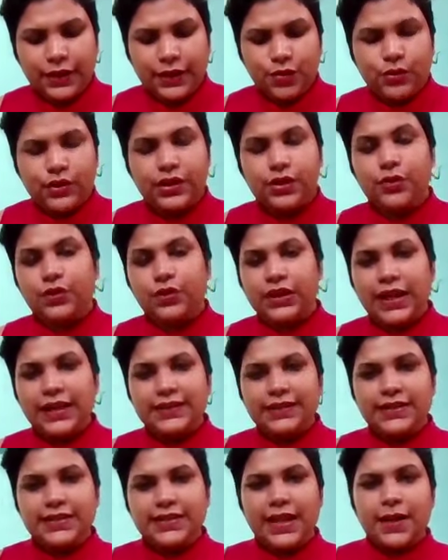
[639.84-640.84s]
You utilize
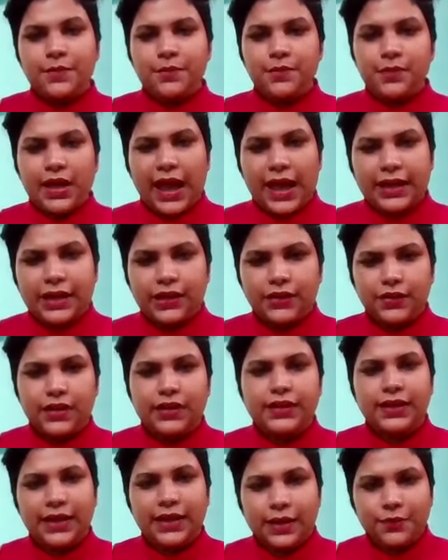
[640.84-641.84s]
the time
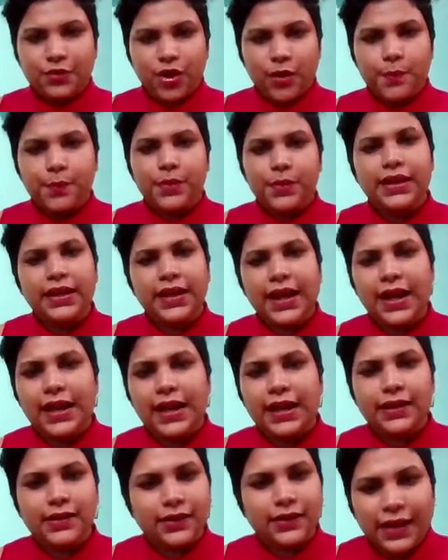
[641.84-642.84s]
accurately and properly,
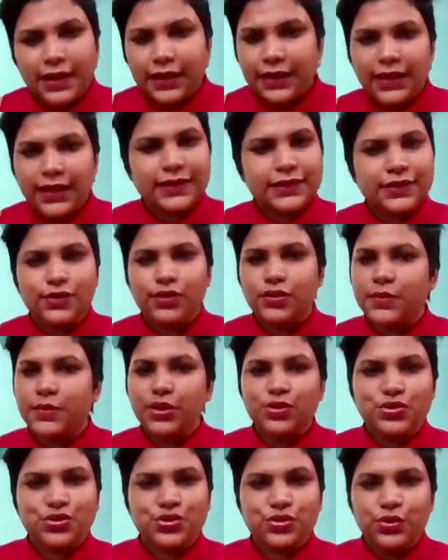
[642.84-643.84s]
and I guess you'll be
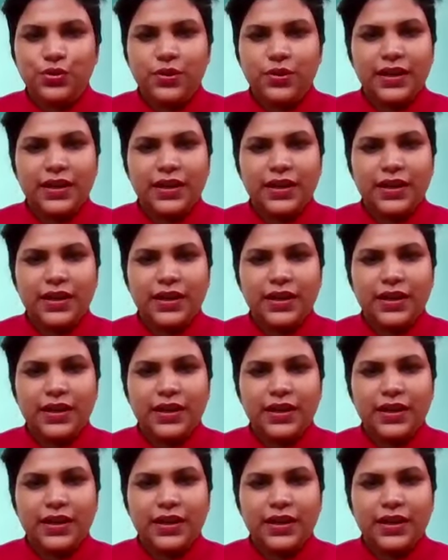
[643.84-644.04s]
good to go.